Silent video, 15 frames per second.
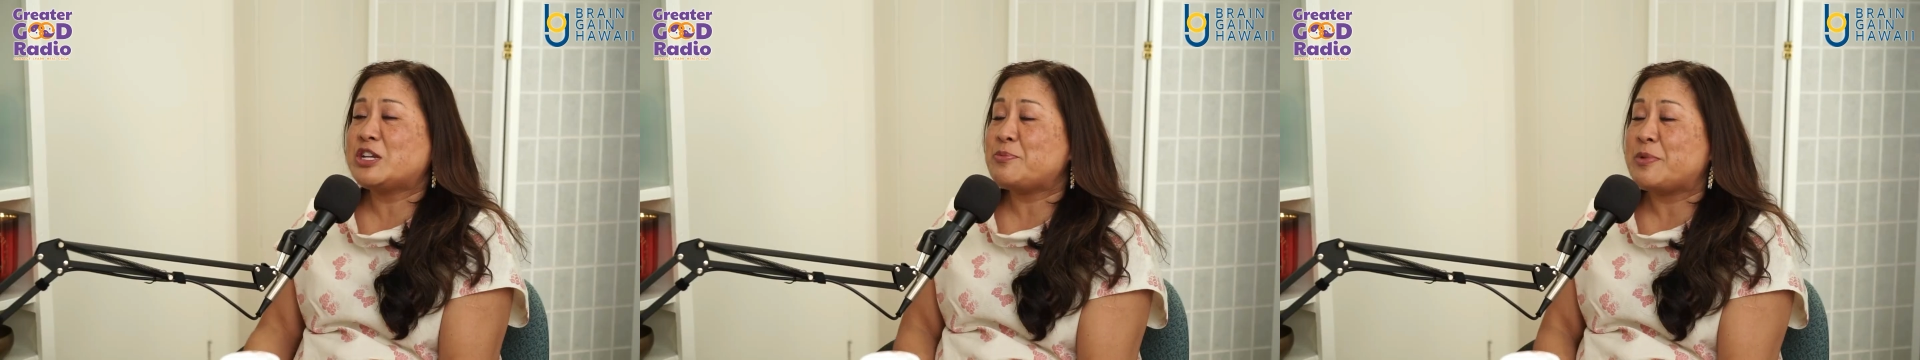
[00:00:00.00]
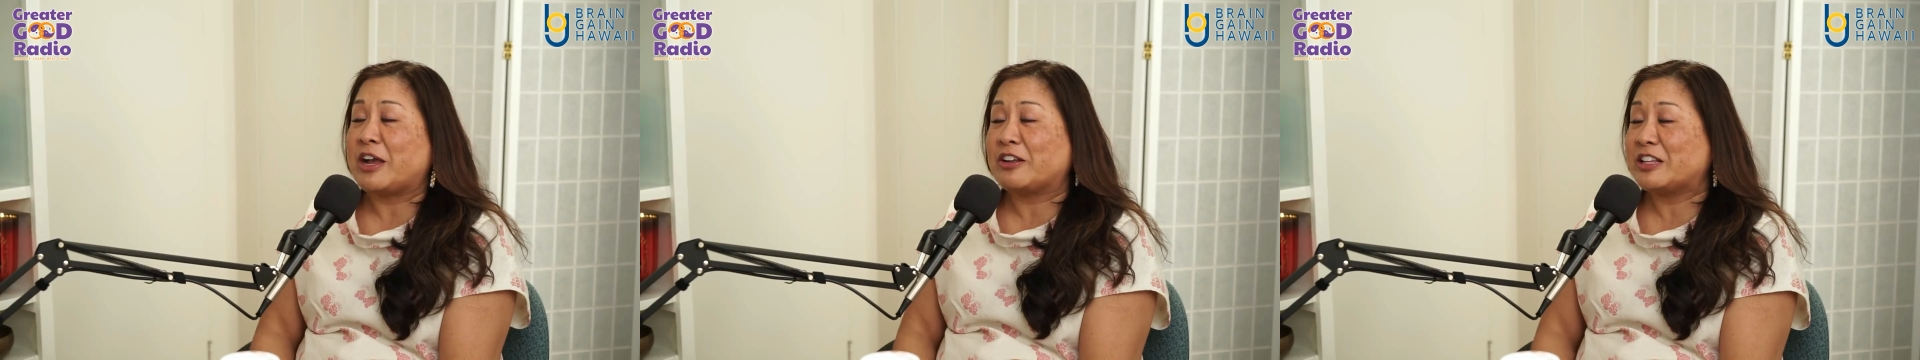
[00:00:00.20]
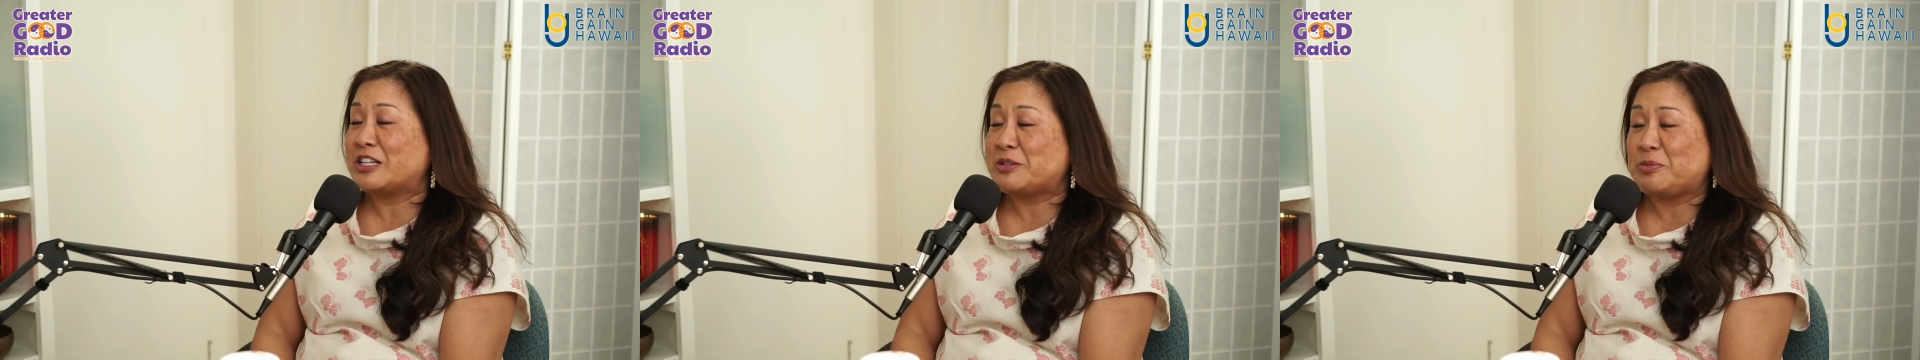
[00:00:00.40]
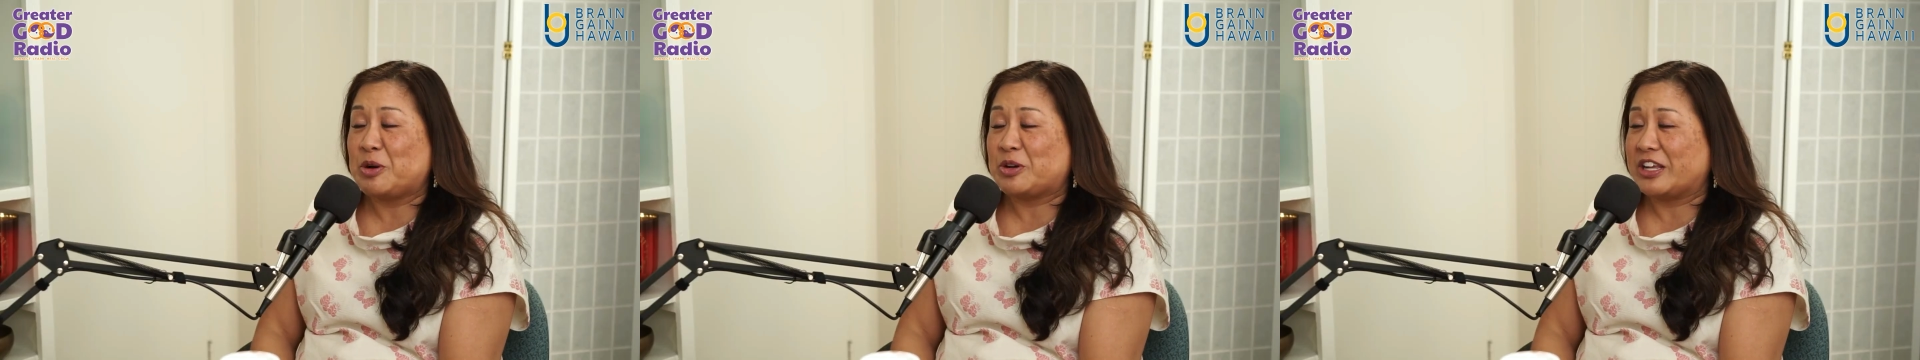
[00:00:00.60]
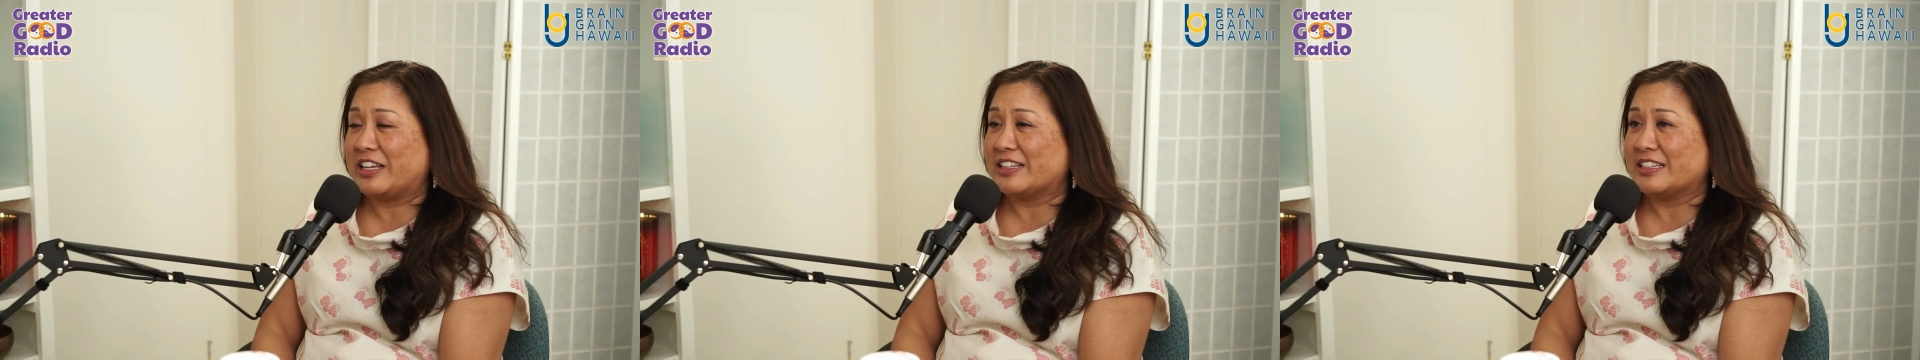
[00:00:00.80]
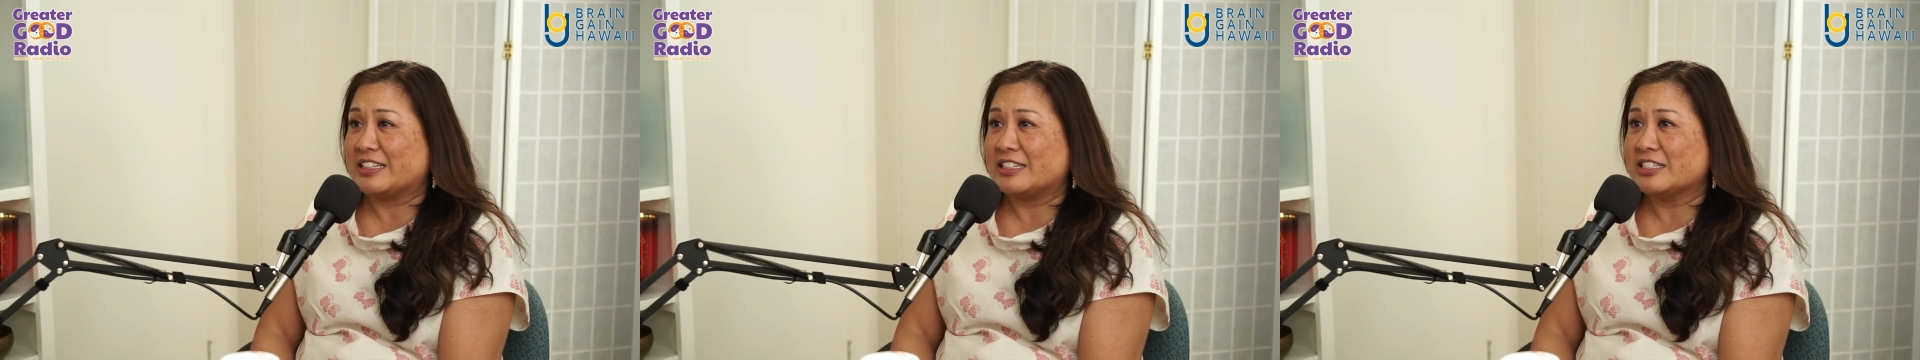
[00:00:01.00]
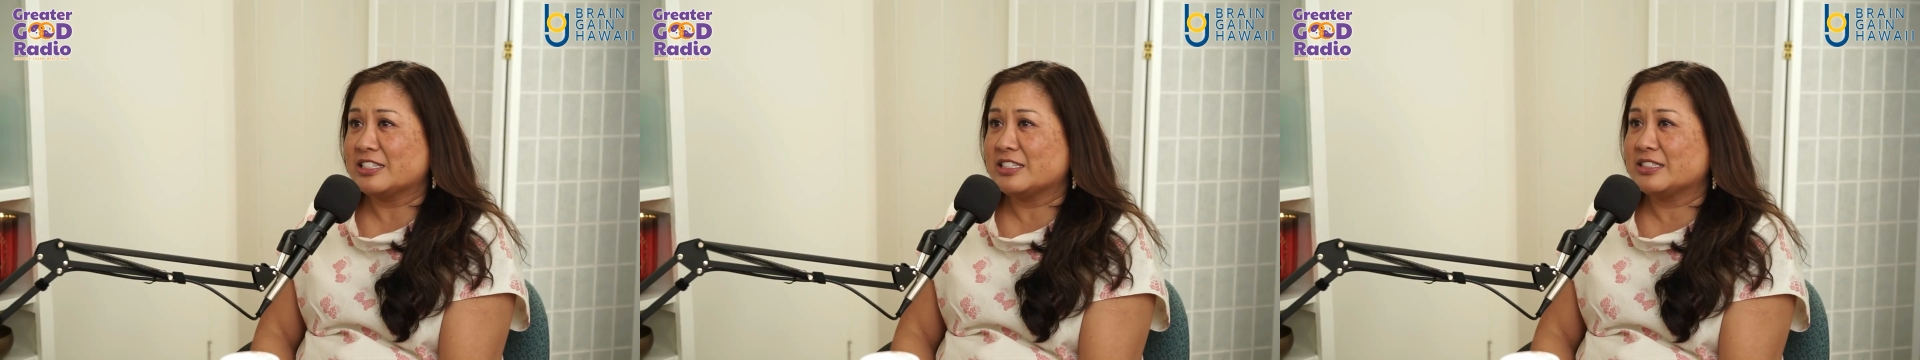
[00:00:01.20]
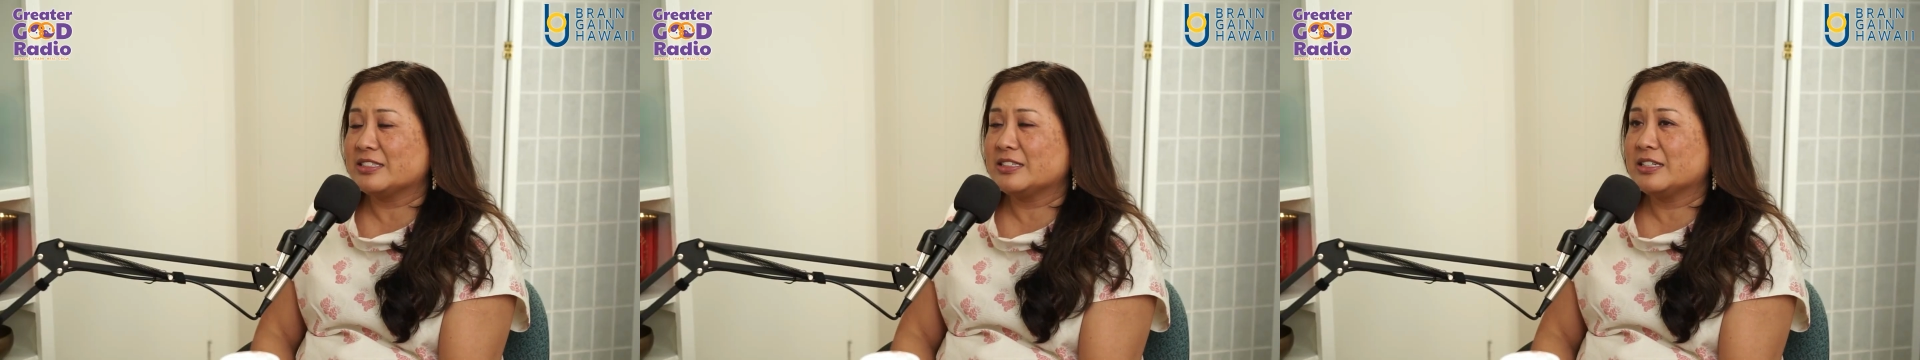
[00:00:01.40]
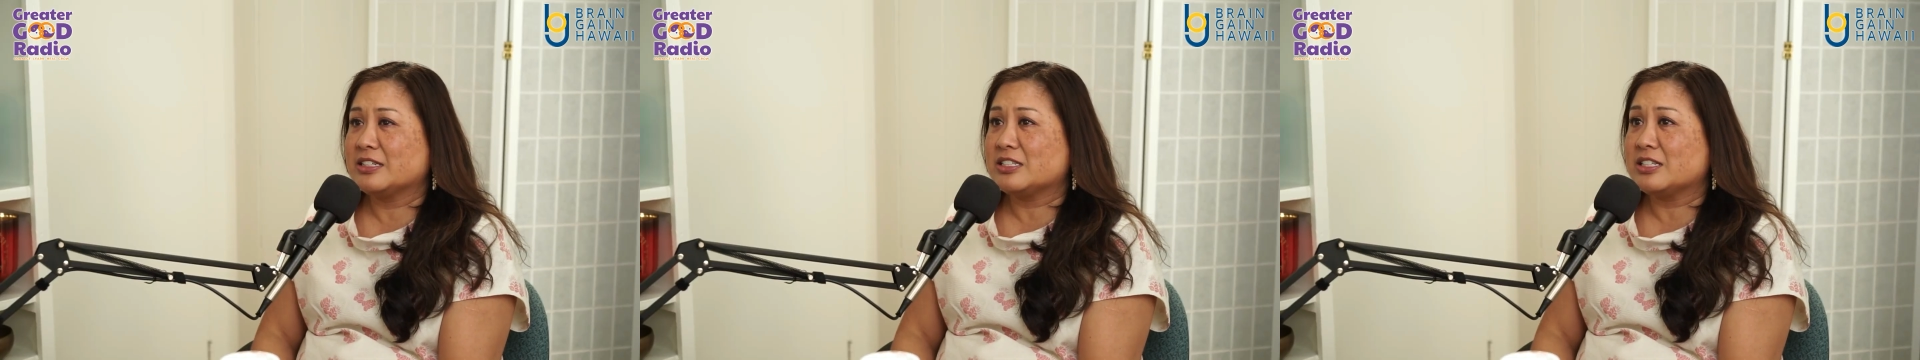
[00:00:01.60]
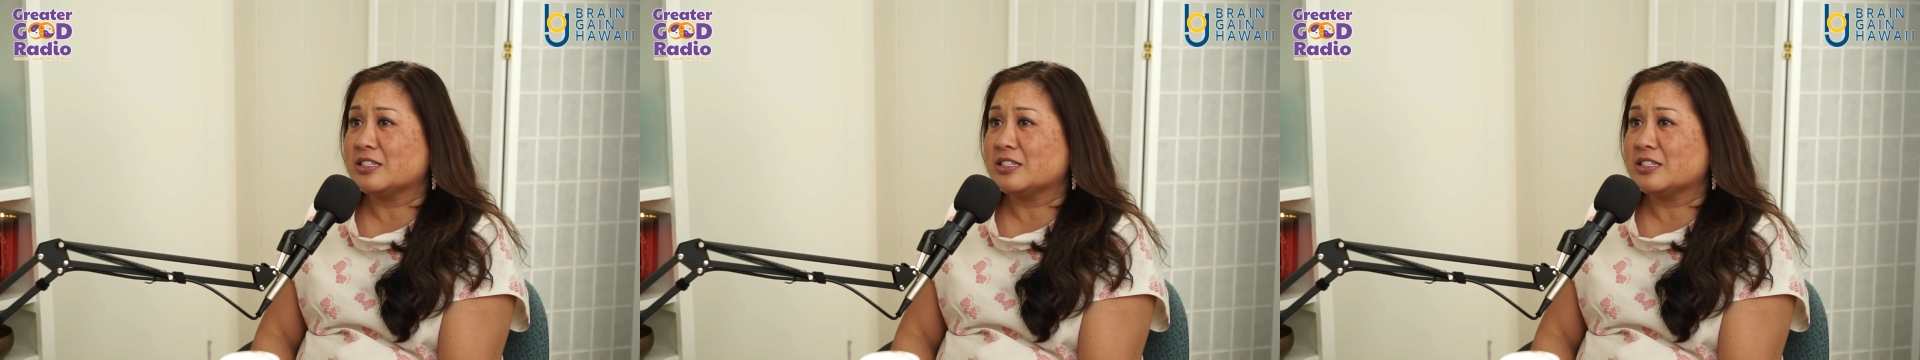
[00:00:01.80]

I mean, she barely spoke English.